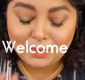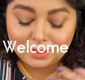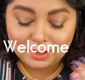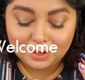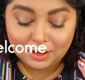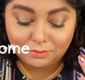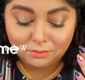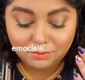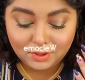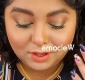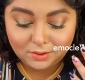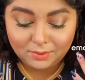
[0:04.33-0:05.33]
we're gonna
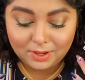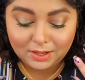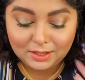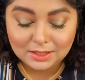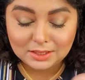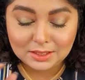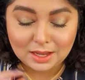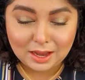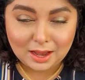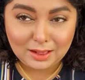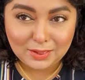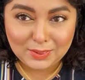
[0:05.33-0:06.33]
recreate this
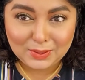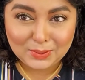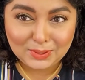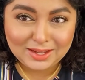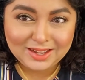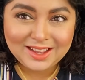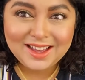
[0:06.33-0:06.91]
eye look